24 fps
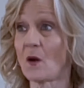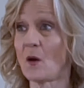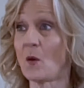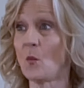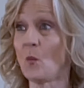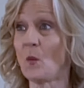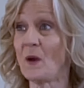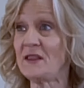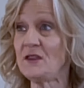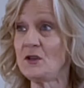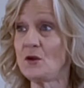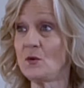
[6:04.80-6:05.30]

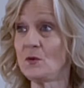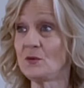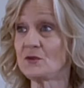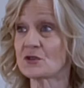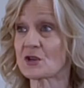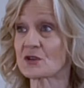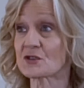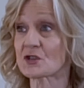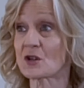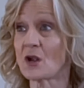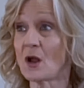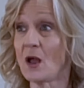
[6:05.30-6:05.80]
when you
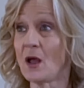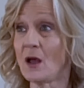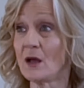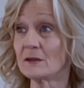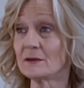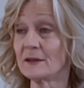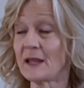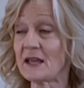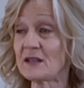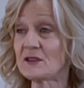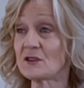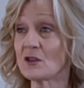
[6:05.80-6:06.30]
just
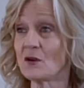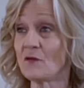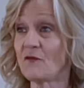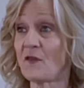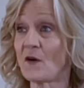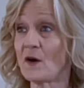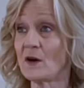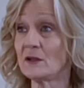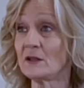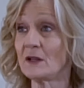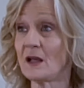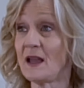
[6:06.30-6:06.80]
let the
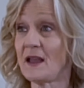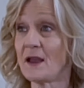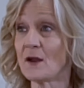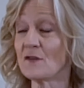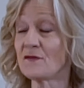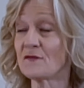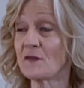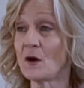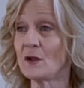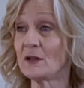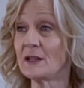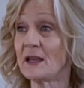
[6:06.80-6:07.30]
air
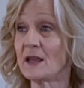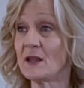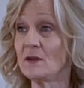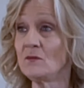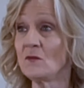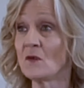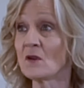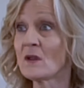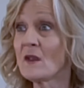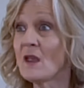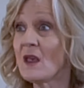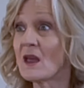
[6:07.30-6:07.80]
fall in,
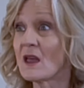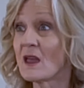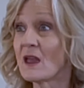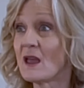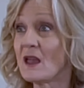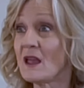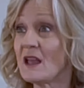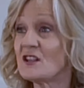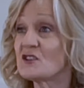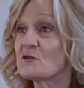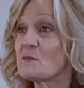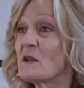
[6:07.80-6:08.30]

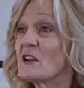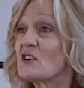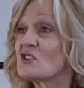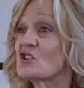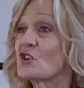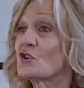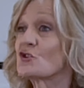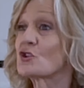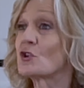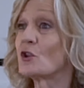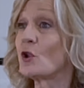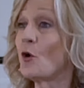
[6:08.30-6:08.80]
it's because
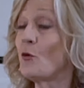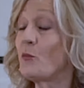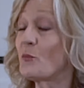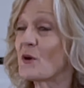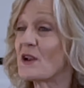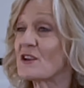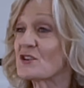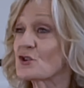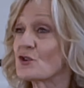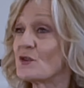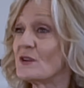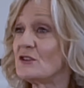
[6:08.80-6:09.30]
there's low
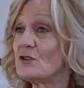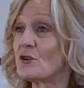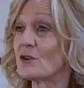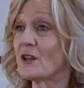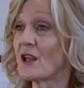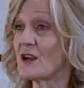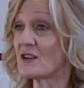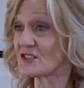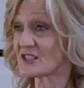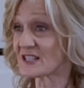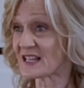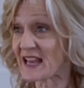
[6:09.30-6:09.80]
pressure in your
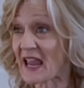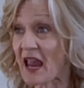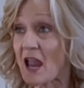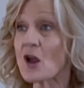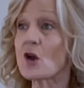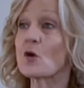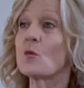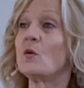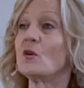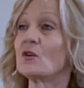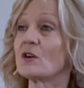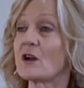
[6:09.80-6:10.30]
lungs. The air will